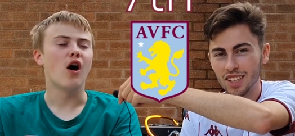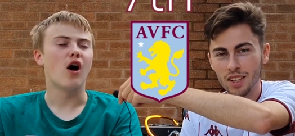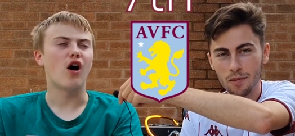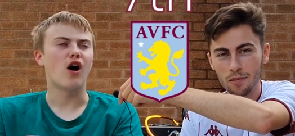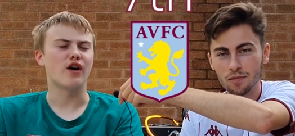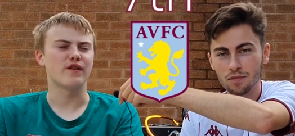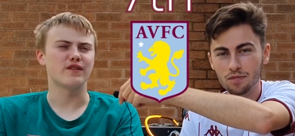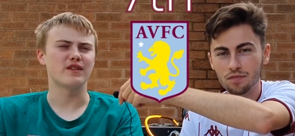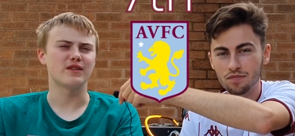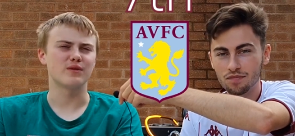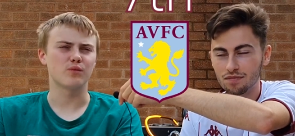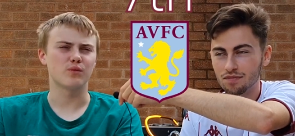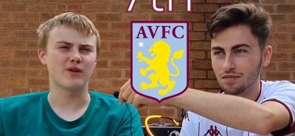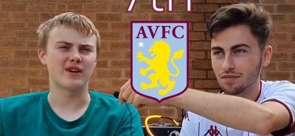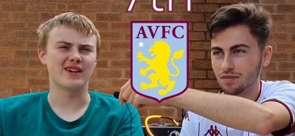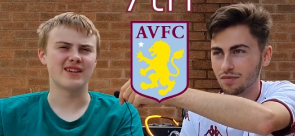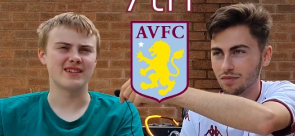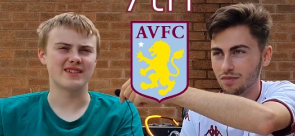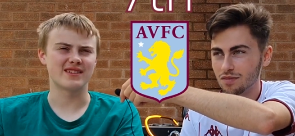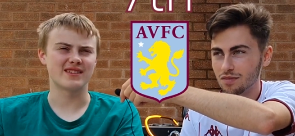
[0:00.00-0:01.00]
Speaker 1: I think
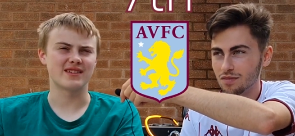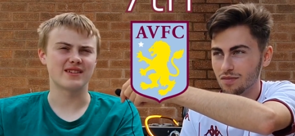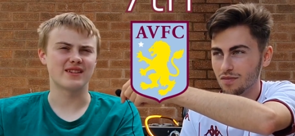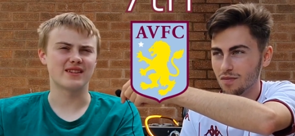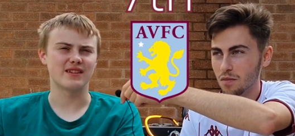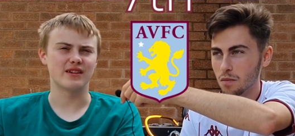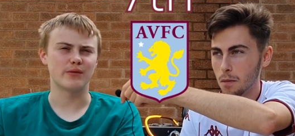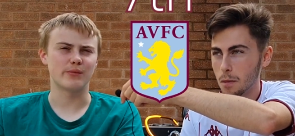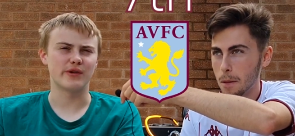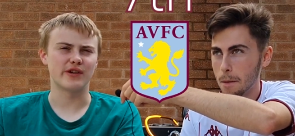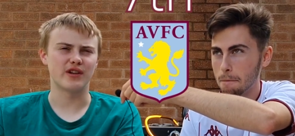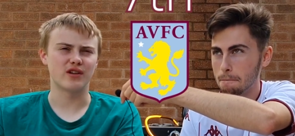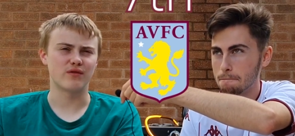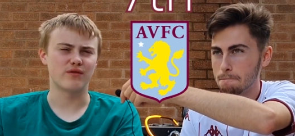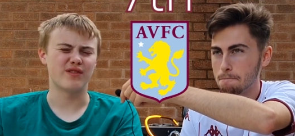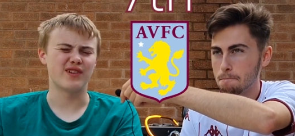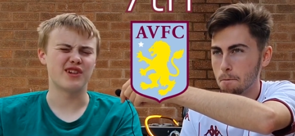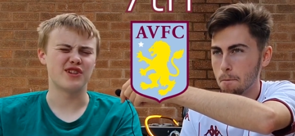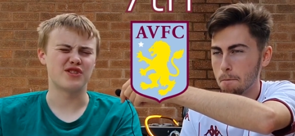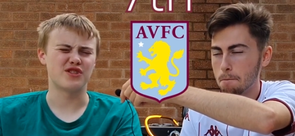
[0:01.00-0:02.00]
realistically we're going to
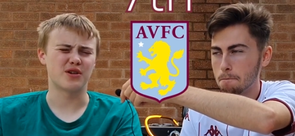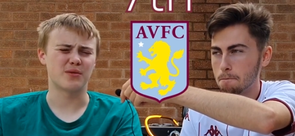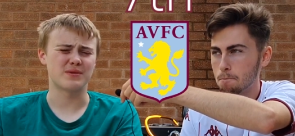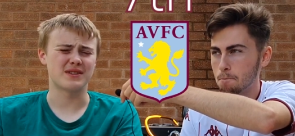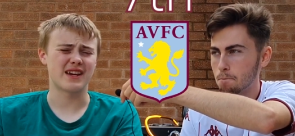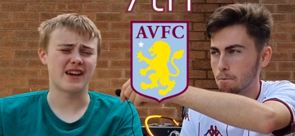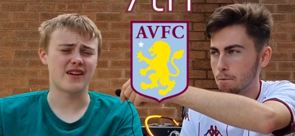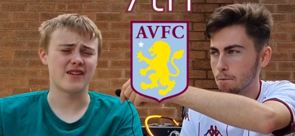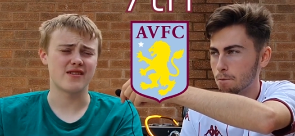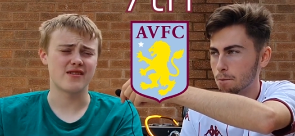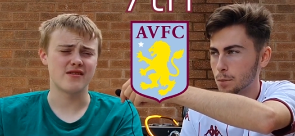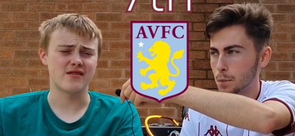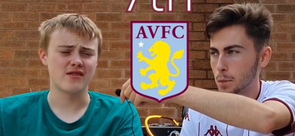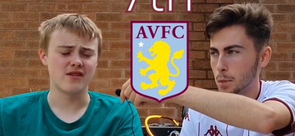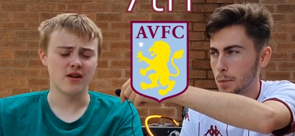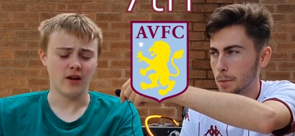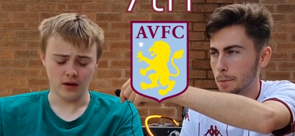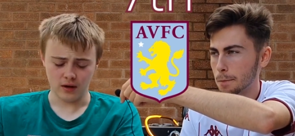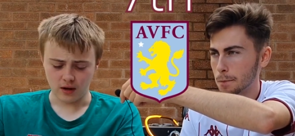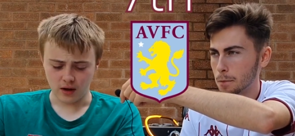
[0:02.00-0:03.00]
finish top 10.
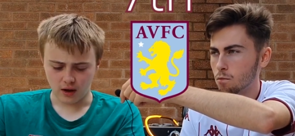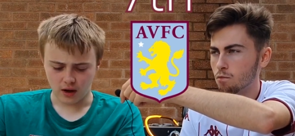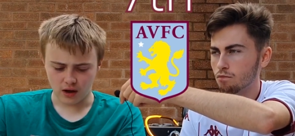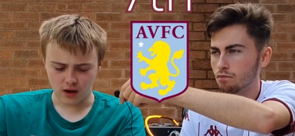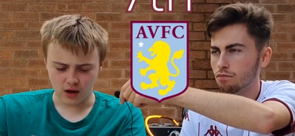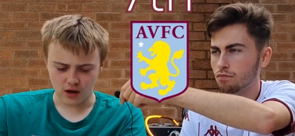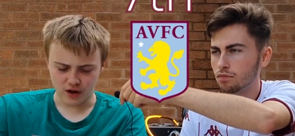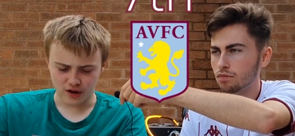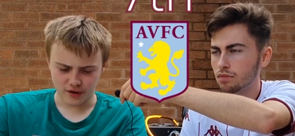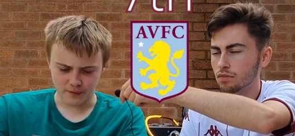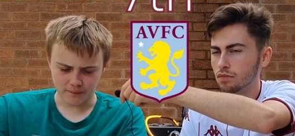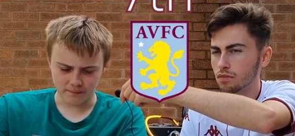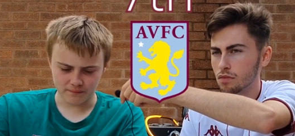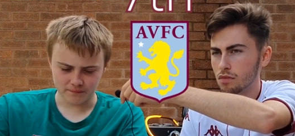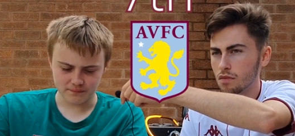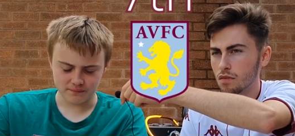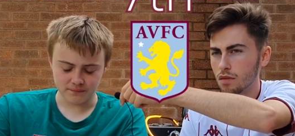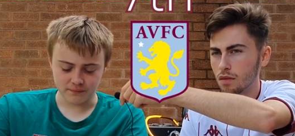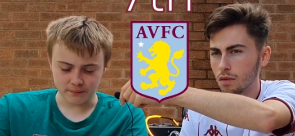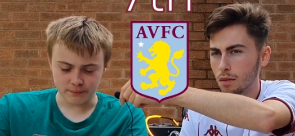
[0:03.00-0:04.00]
But
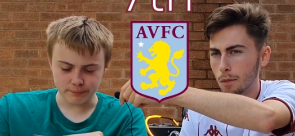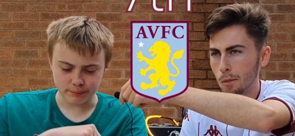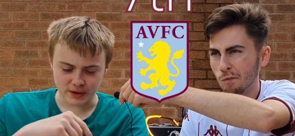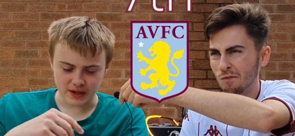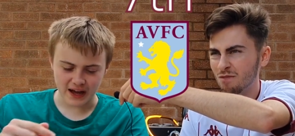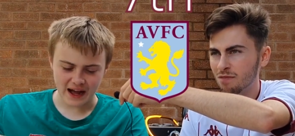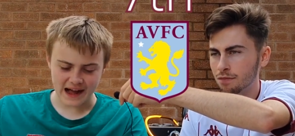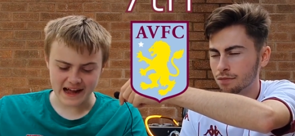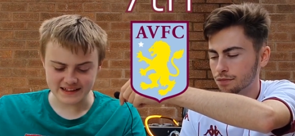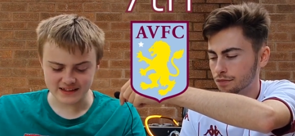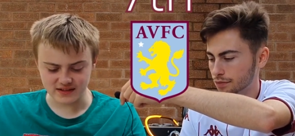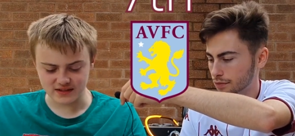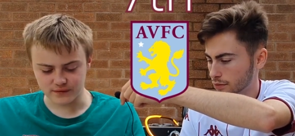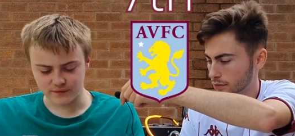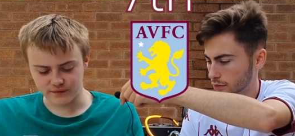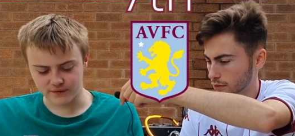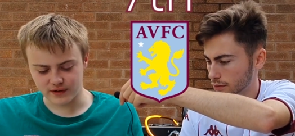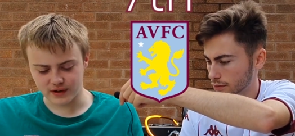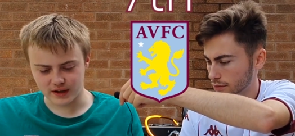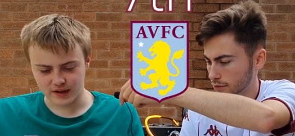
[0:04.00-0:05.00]
yeah,
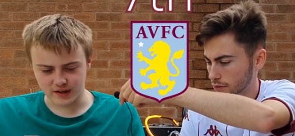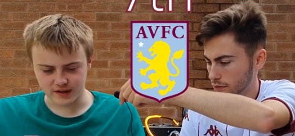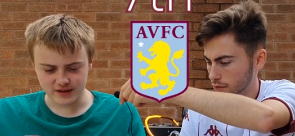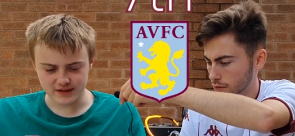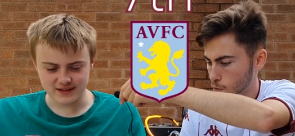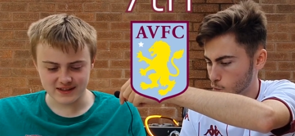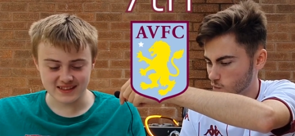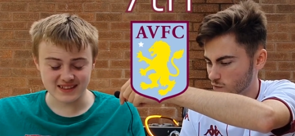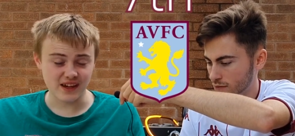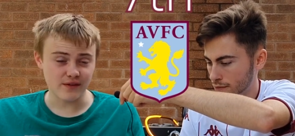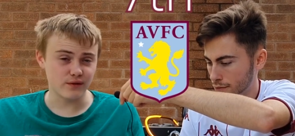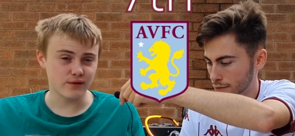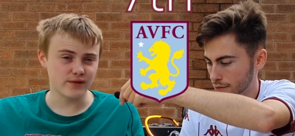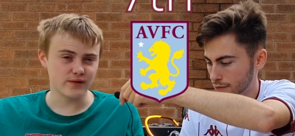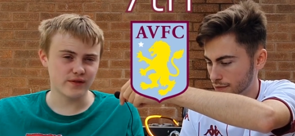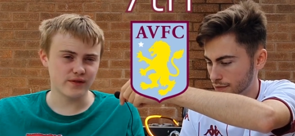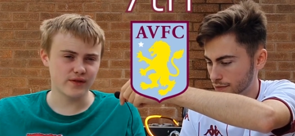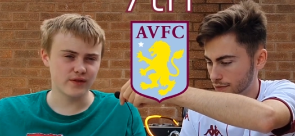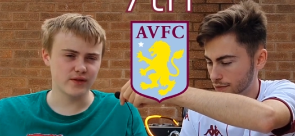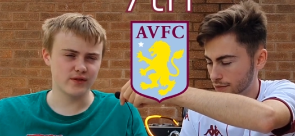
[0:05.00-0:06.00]
Aston Villa
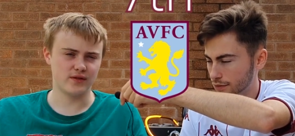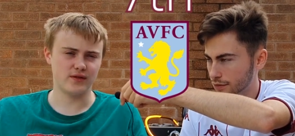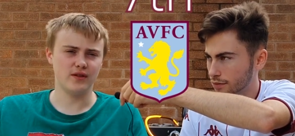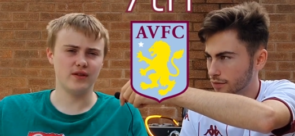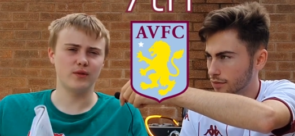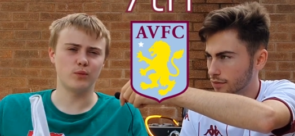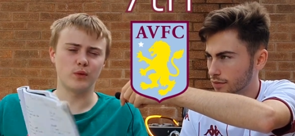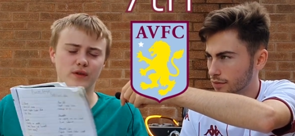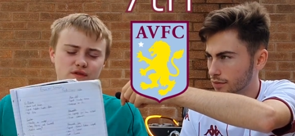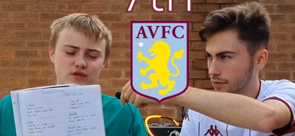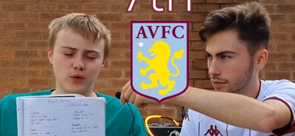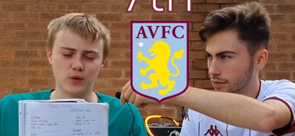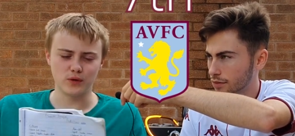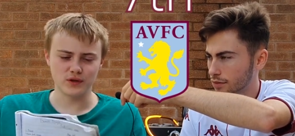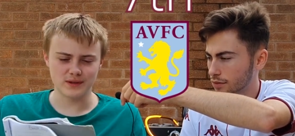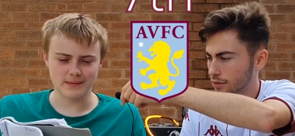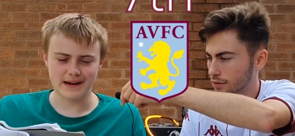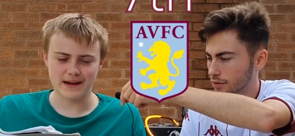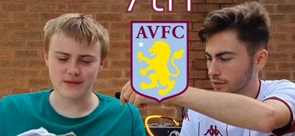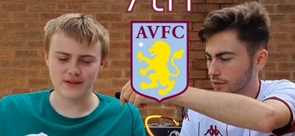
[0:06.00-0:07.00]
7th. We've
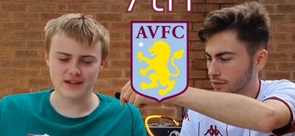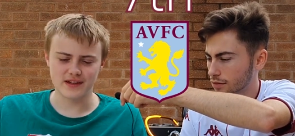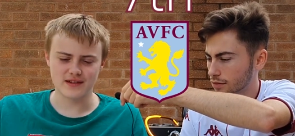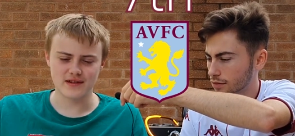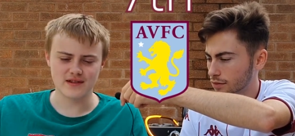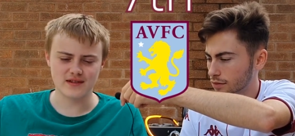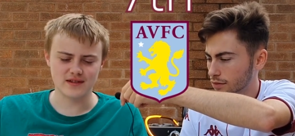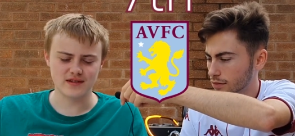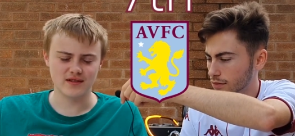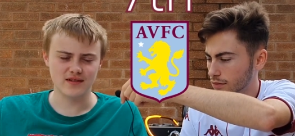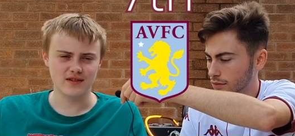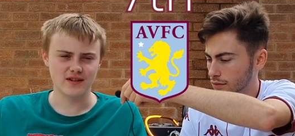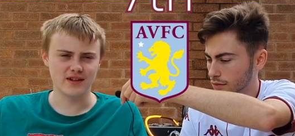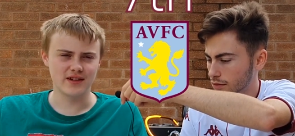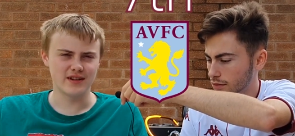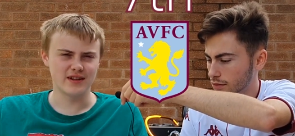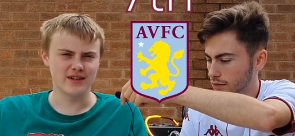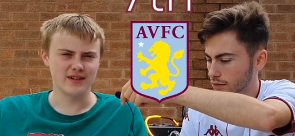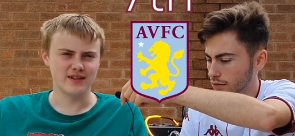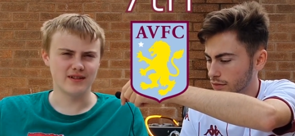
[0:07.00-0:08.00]
talked about this.
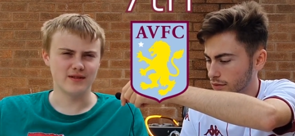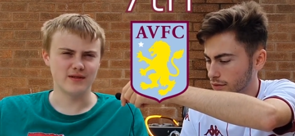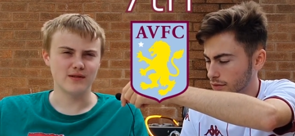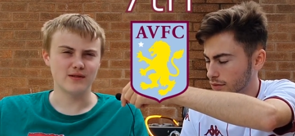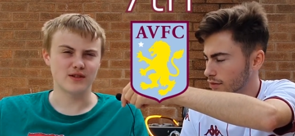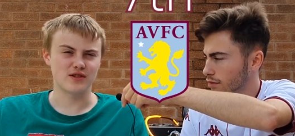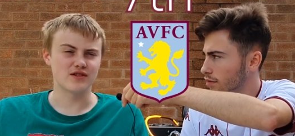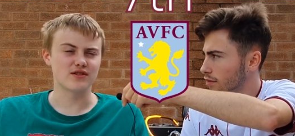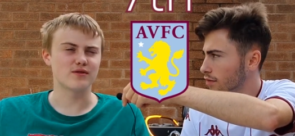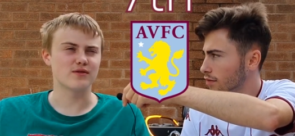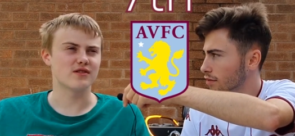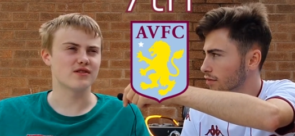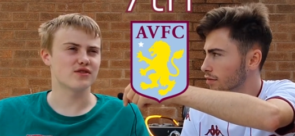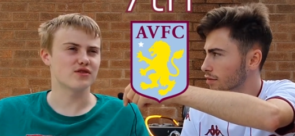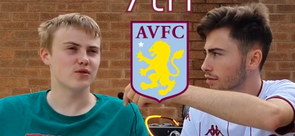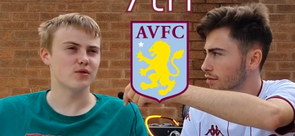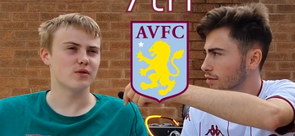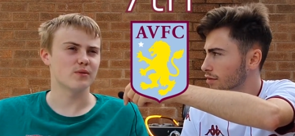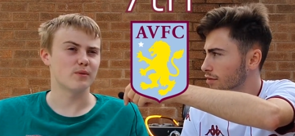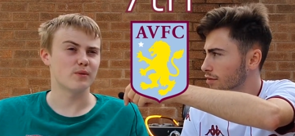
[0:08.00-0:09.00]
Considering this
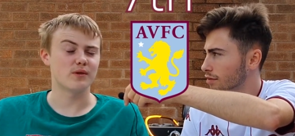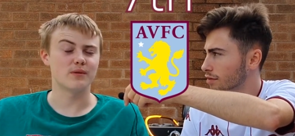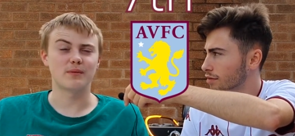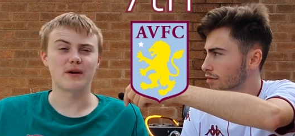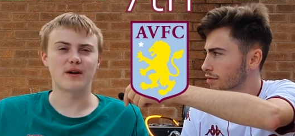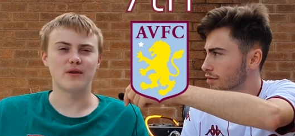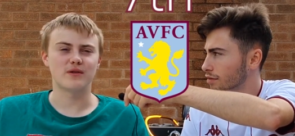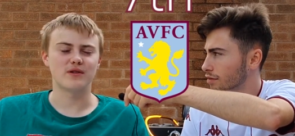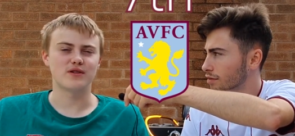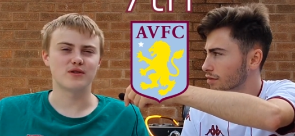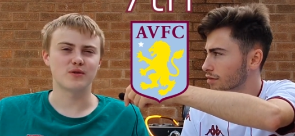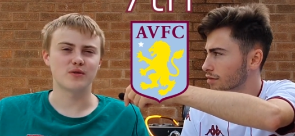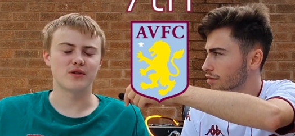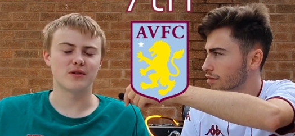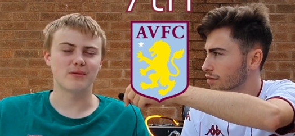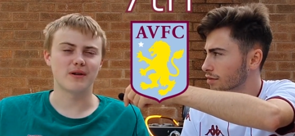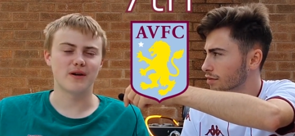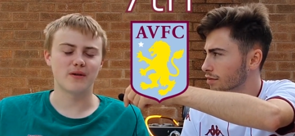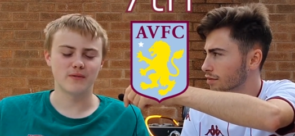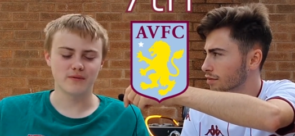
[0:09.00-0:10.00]
sort of we apparently talk
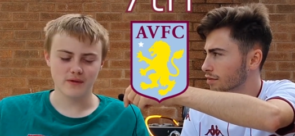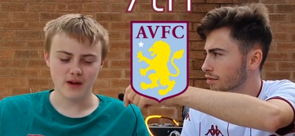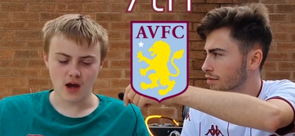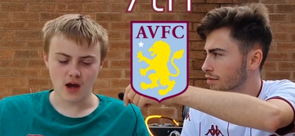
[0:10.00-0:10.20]
about.